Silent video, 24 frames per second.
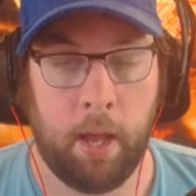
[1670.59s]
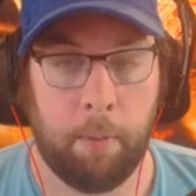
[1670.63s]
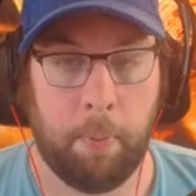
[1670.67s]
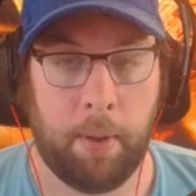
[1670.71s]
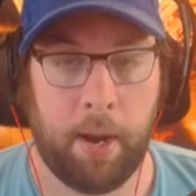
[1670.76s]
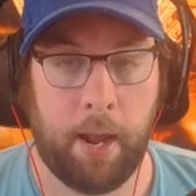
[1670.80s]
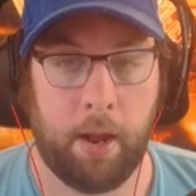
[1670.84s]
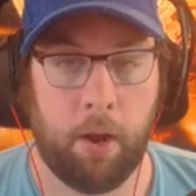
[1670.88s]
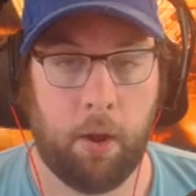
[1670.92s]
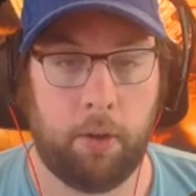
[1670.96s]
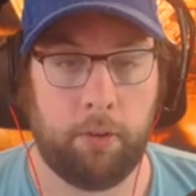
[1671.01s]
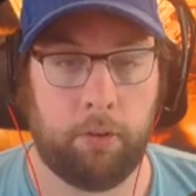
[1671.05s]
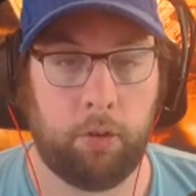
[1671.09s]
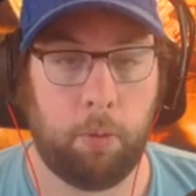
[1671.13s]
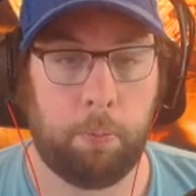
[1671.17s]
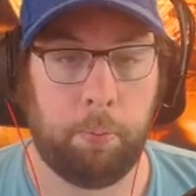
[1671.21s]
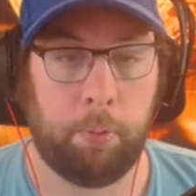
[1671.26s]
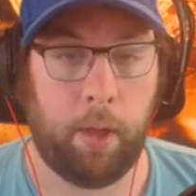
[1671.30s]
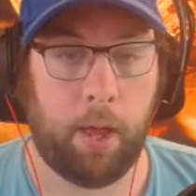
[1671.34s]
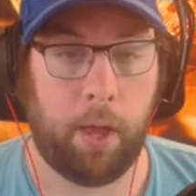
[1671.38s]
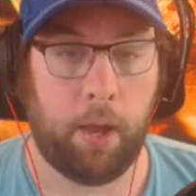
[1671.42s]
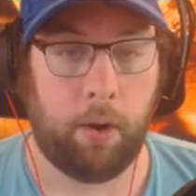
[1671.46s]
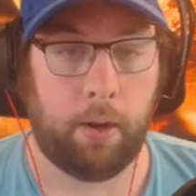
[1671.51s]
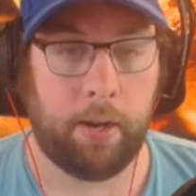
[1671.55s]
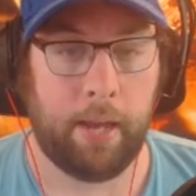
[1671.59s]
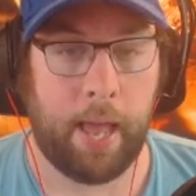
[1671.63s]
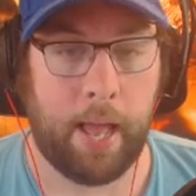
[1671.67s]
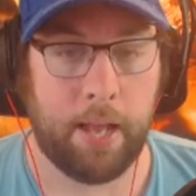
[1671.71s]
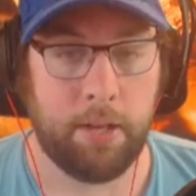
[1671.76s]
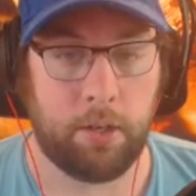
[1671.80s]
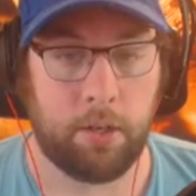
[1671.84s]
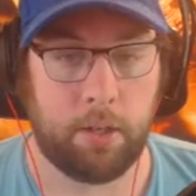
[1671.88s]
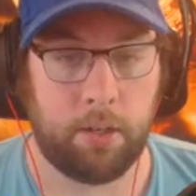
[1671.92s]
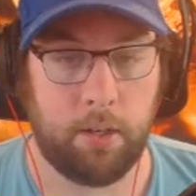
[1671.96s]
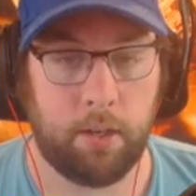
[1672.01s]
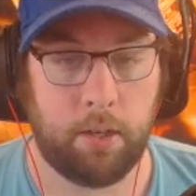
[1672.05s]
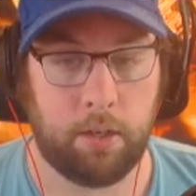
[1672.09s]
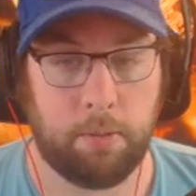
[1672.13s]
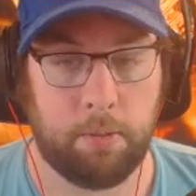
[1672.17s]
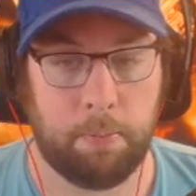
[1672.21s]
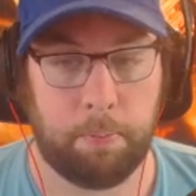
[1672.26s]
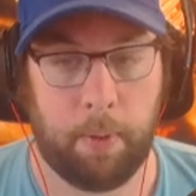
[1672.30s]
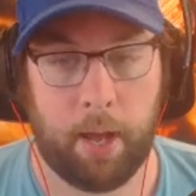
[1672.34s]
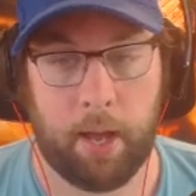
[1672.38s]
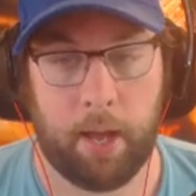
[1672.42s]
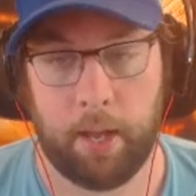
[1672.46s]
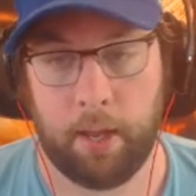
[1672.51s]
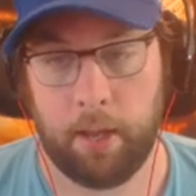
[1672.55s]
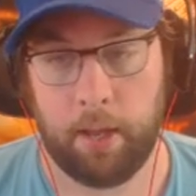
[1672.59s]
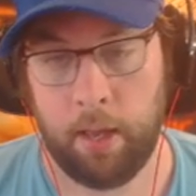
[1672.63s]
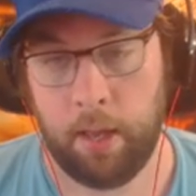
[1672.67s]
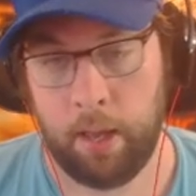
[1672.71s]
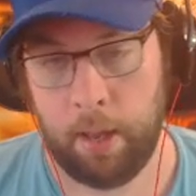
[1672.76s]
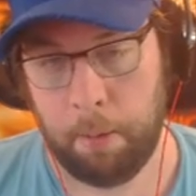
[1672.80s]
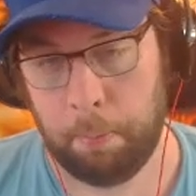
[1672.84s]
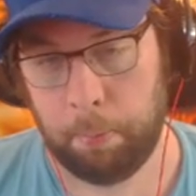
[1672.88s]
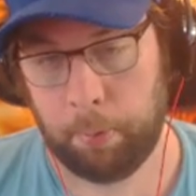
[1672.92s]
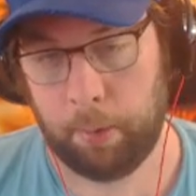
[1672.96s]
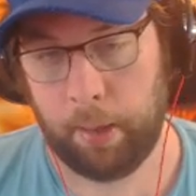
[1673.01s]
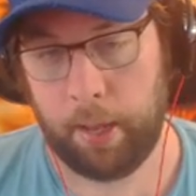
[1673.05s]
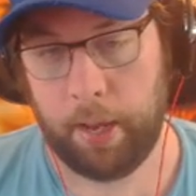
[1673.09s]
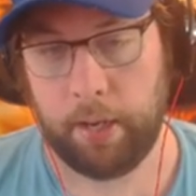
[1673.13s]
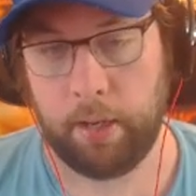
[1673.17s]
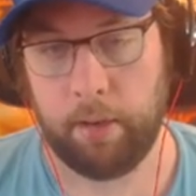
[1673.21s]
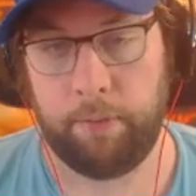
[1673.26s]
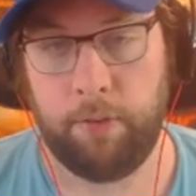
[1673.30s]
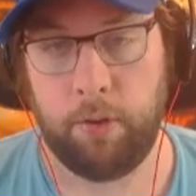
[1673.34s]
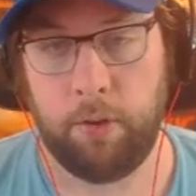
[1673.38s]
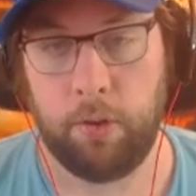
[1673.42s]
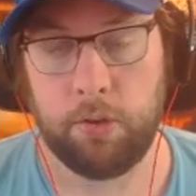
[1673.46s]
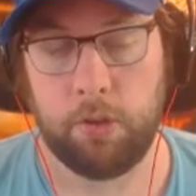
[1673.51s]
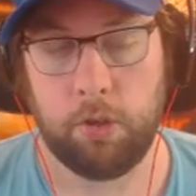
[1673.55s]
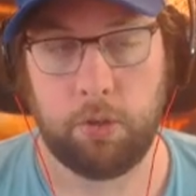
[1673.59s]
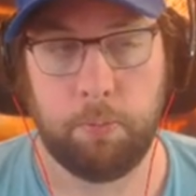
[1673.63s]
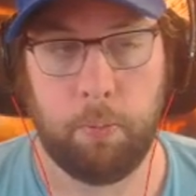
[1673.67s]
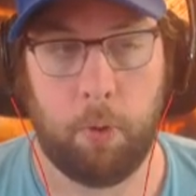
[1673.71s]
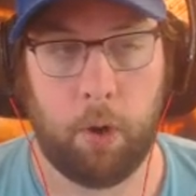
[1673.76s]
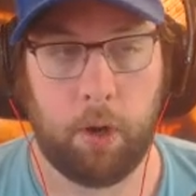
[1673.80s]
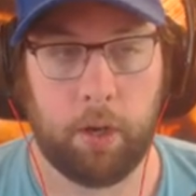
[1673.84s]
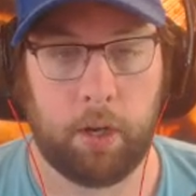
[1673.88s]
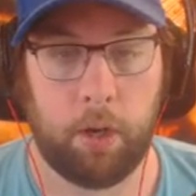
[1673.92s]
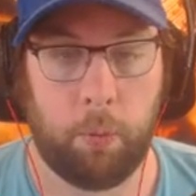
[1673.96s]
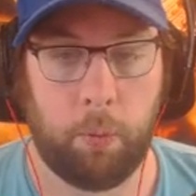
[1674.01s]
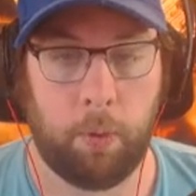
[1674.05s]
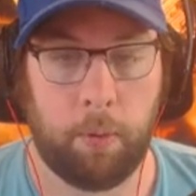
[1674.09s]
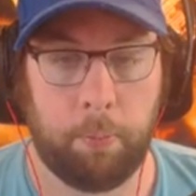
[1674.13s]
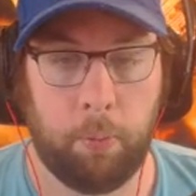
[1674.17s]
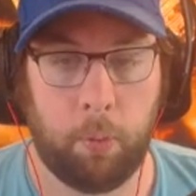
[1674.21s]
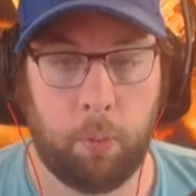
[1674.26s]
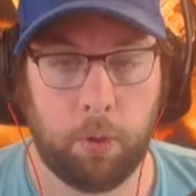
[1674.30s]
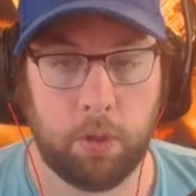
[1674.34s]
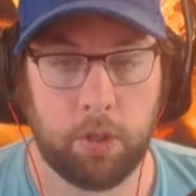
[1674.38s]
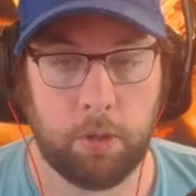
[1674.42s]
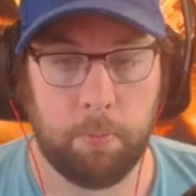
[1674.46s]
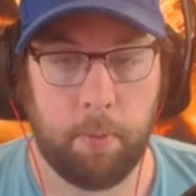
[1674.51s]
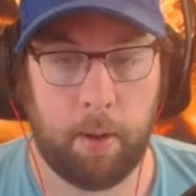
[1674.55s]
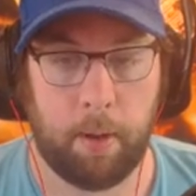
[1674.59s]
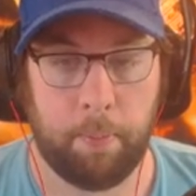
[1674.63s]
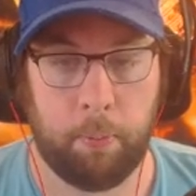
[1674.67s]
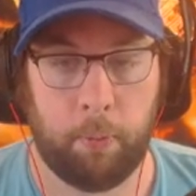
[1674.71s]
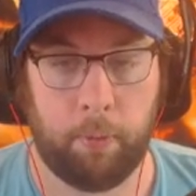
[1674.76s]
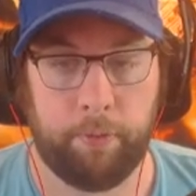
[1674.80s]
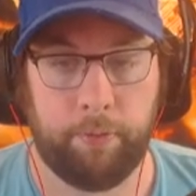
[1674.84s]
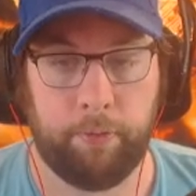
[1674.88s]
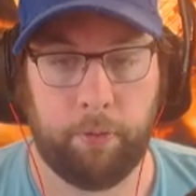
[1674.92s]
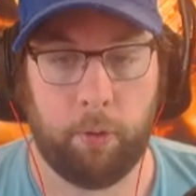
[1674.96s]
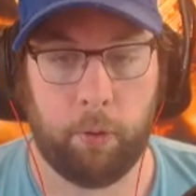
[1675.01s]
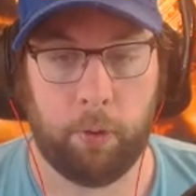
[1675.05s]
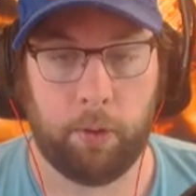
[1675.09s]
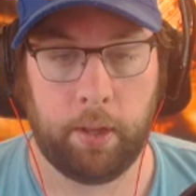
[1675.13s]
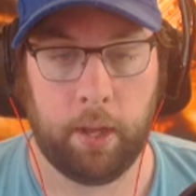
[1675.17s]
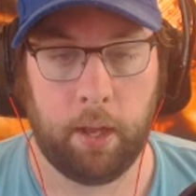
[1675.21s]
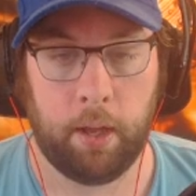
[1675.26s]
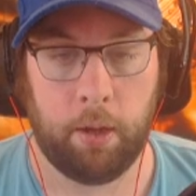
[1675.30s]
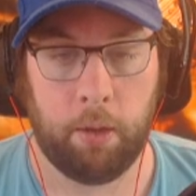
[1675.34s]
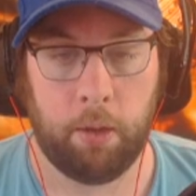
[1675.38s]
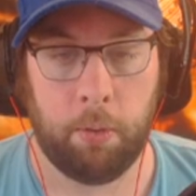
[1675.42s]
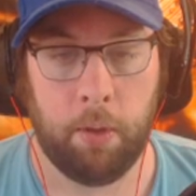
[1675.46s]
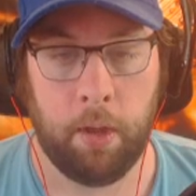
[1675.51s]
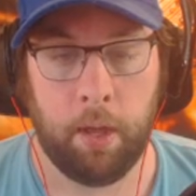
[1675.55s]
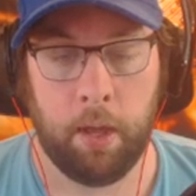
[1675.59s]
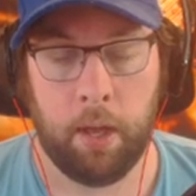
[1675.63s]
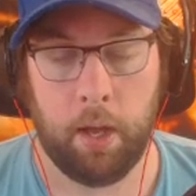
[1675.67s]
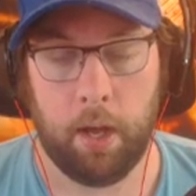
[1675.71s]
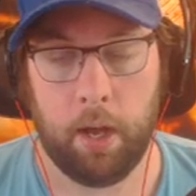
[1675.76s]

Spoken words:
But I also plan on hedging this by playing the futures market with a portion of my portfolio,